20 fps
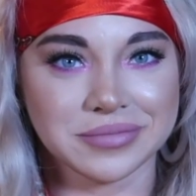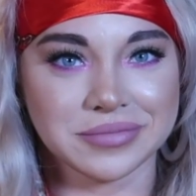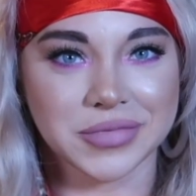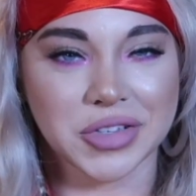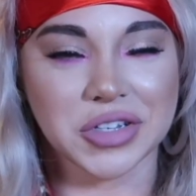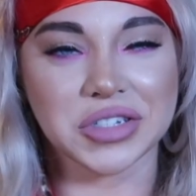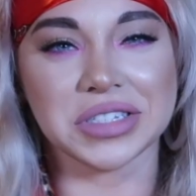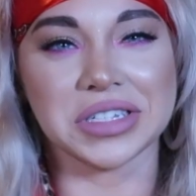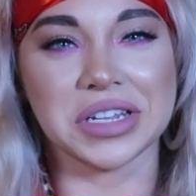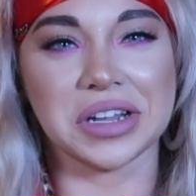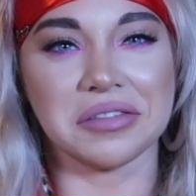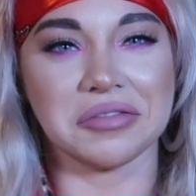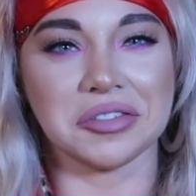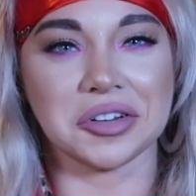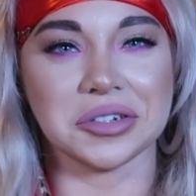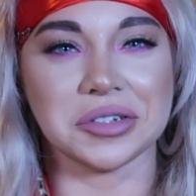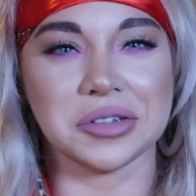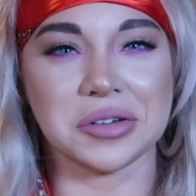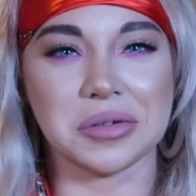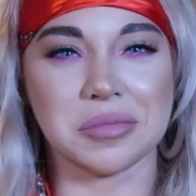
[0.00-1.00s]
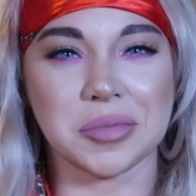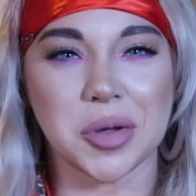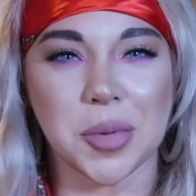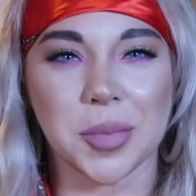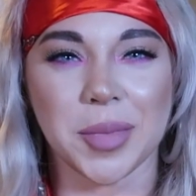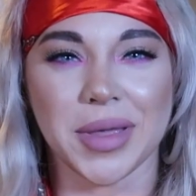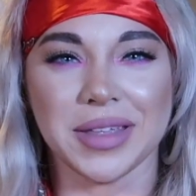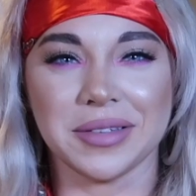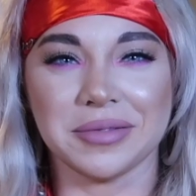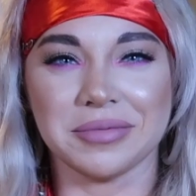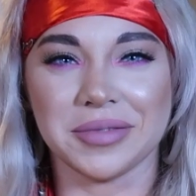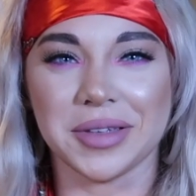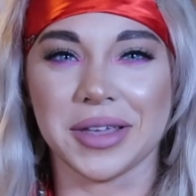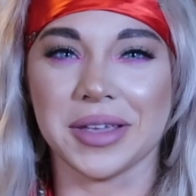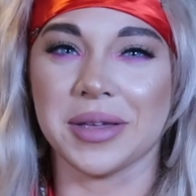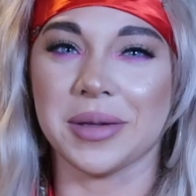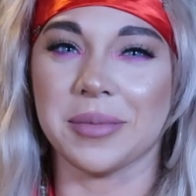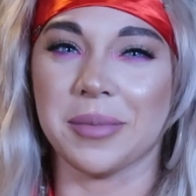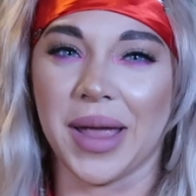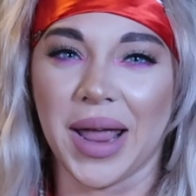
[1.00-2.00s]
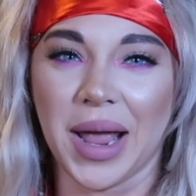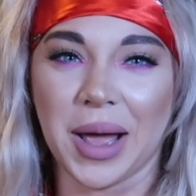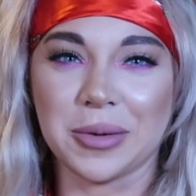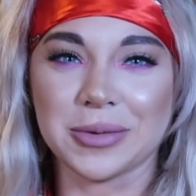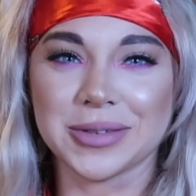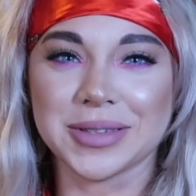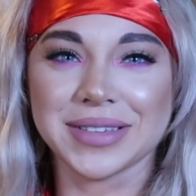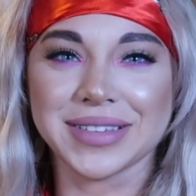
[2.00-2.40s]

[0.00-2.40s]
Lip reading: There's never a dull moment in my house.